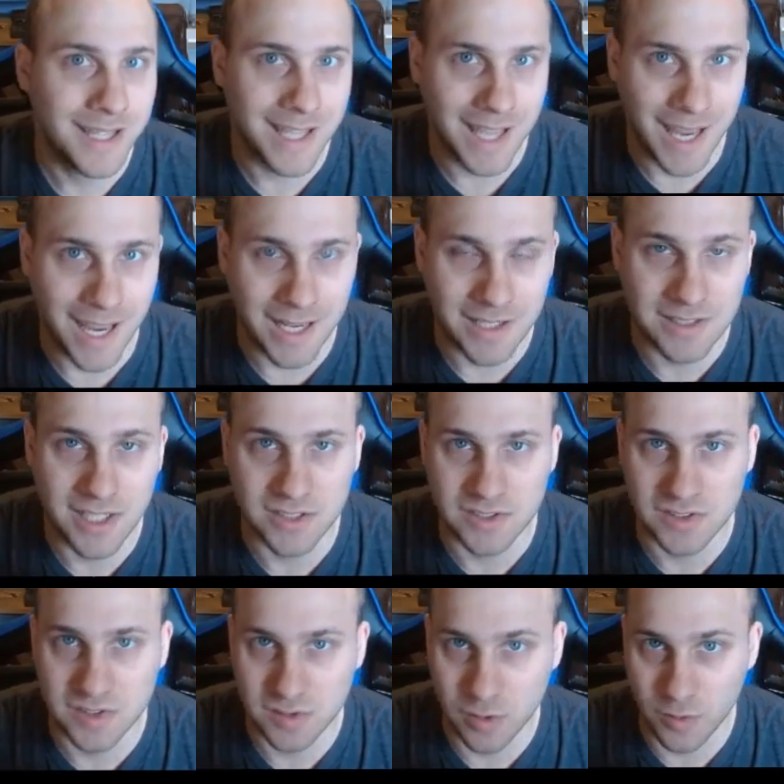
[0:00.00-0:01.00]
and it
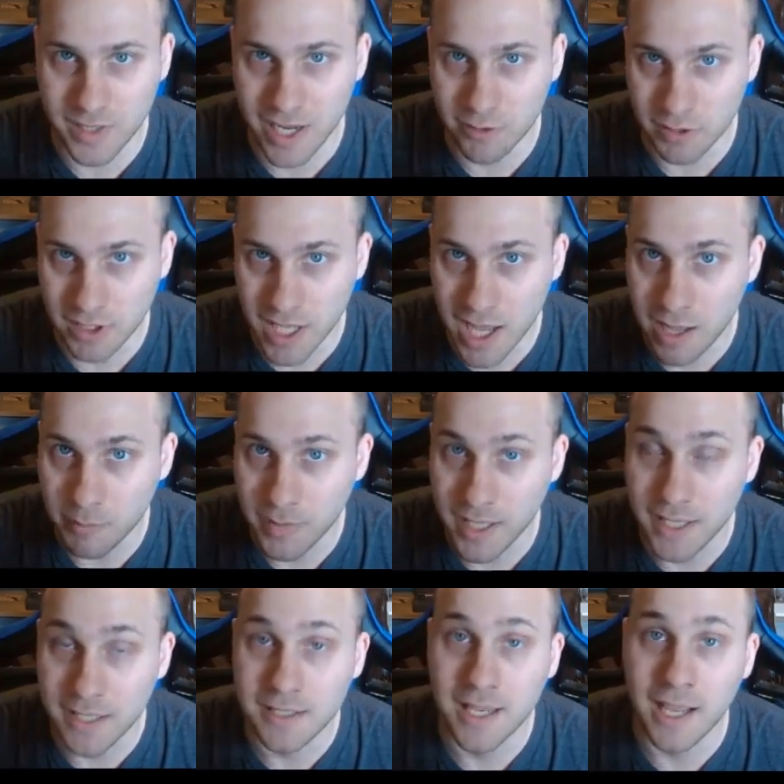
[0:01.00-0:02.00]
doesn't slow down
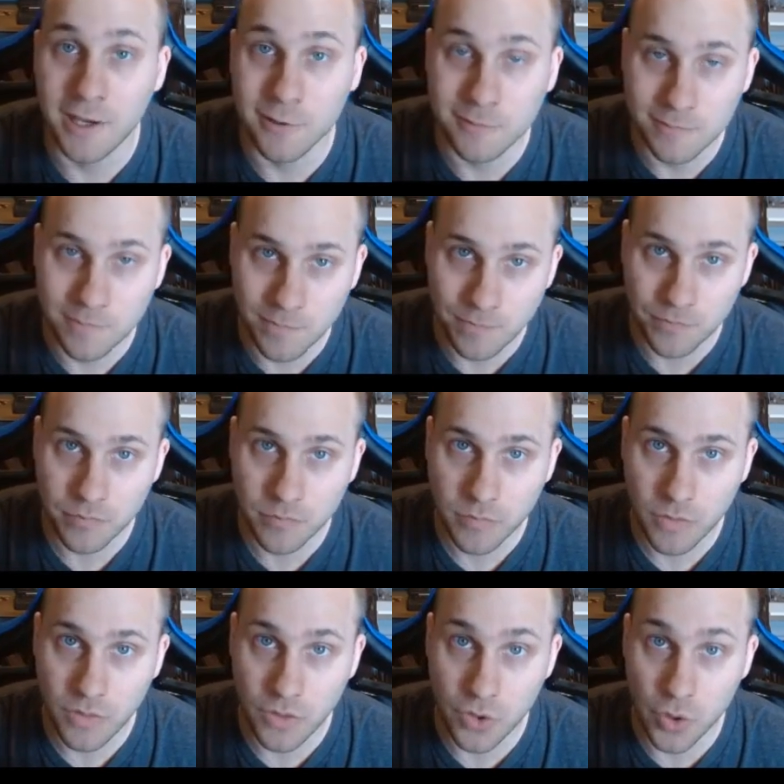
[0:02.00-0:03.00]
combat. Now,
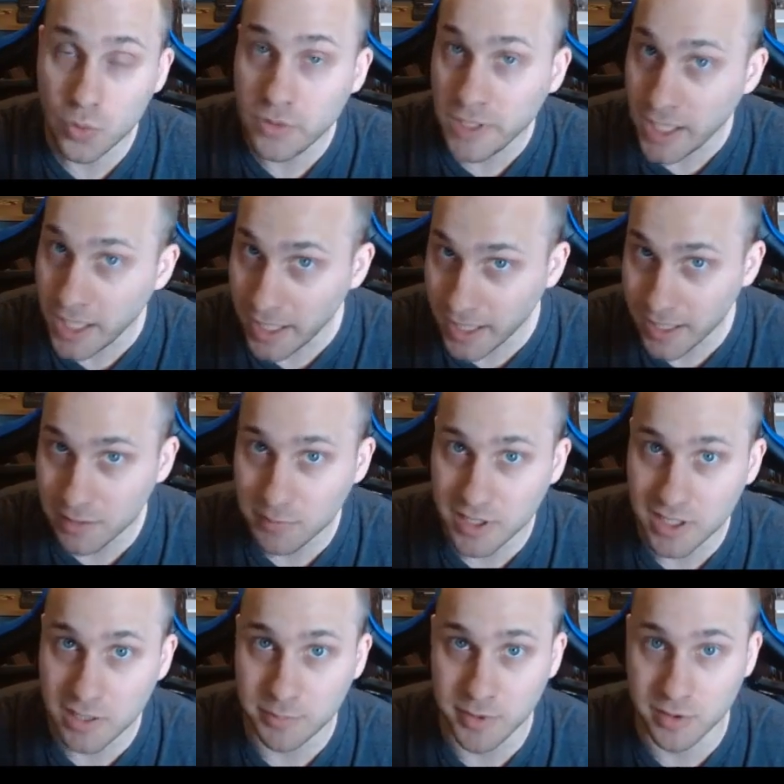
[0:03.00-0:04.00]
you can
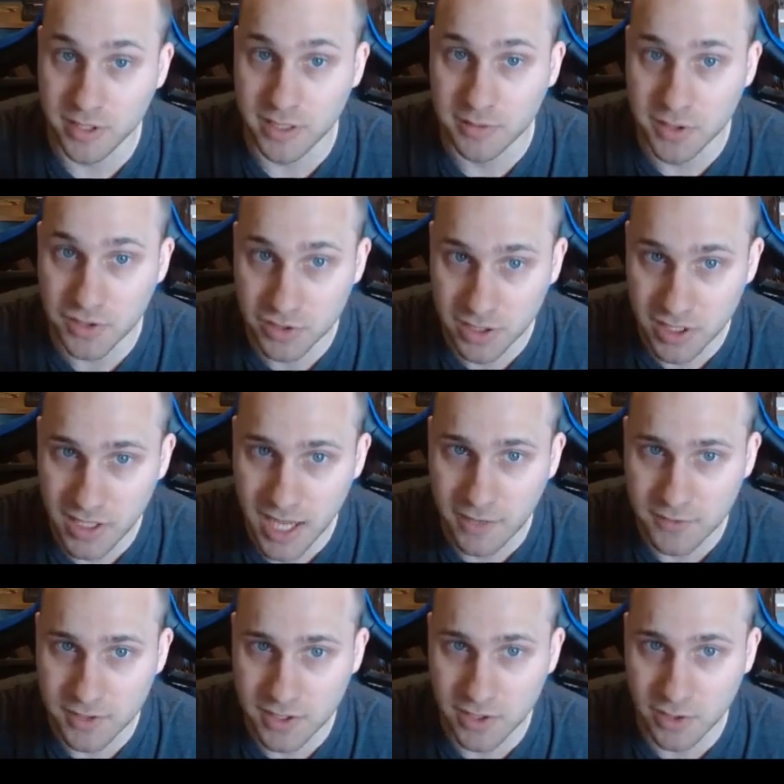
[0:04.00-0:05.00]
manipulate, because you're going to
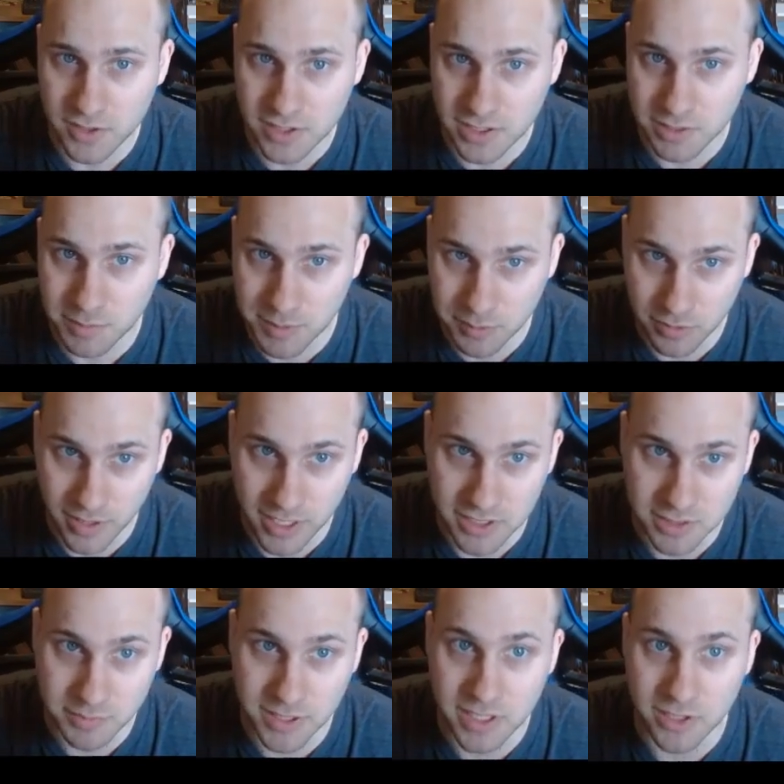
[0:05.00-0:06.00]
obviously notice these people
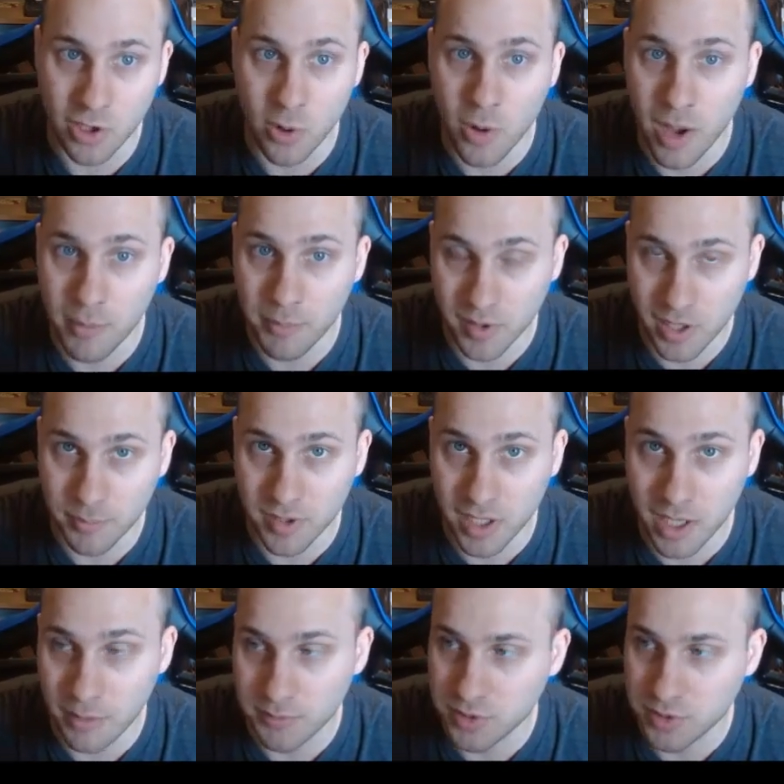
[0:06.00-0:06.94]
HP go up and up and up.